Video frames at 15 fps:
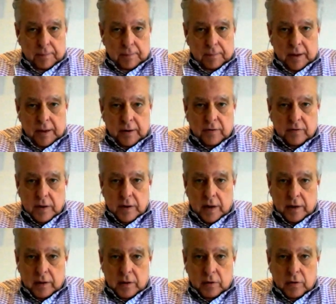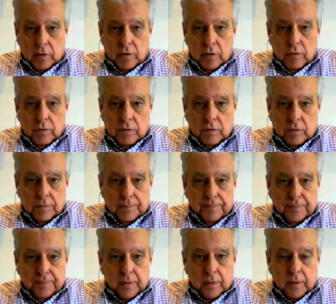and it's not used,
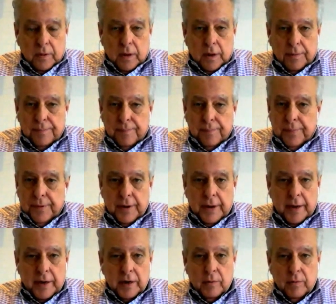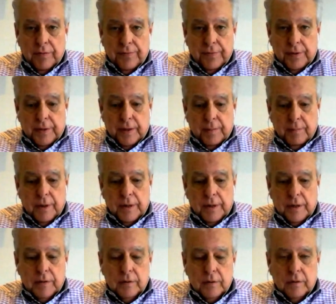they're not going to refund that
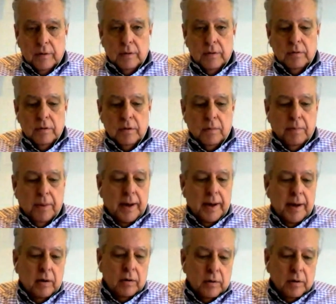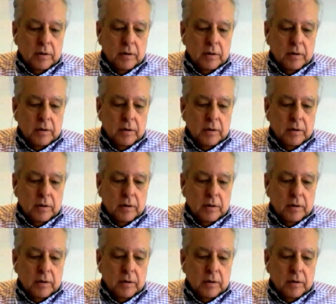money to the buyer,